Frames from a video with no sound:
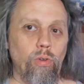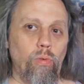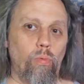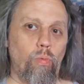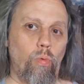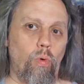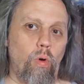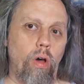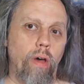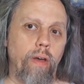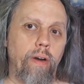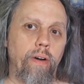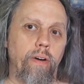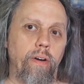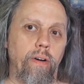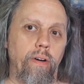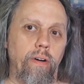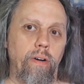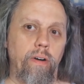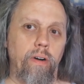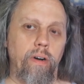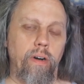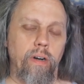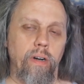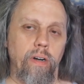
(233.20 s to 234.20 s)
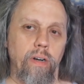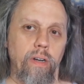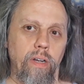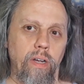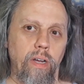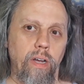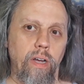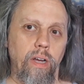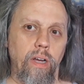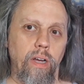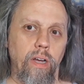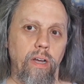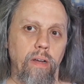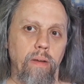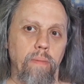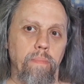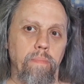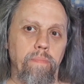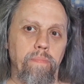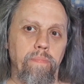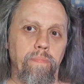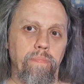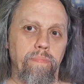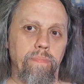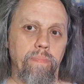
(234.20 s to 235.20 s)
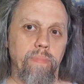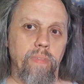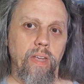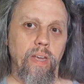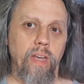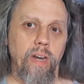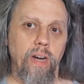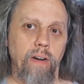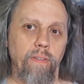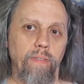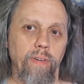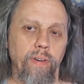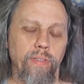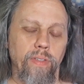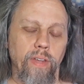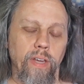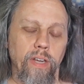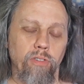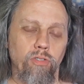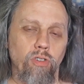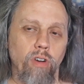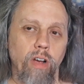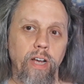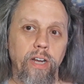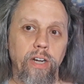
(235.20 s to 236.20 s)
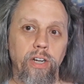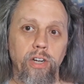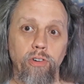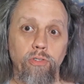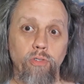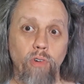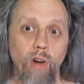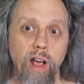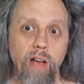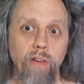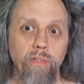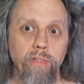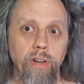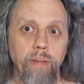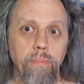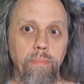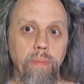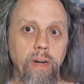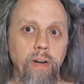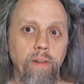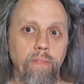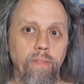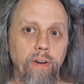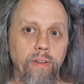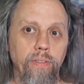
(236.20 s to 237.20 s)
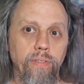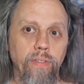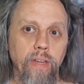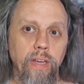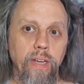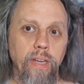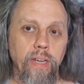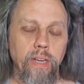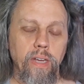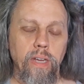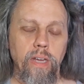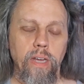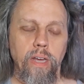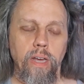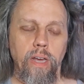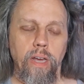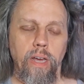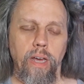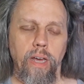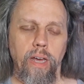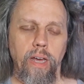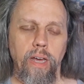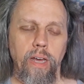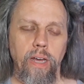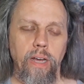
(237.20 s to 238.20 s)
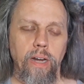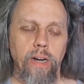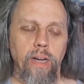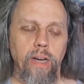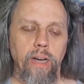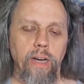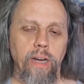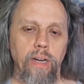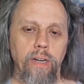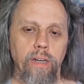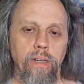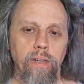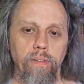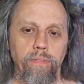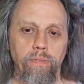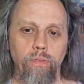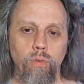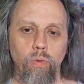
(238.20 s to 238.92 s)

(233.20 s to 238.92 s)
the water and everything, trying to drown him and everything. And, of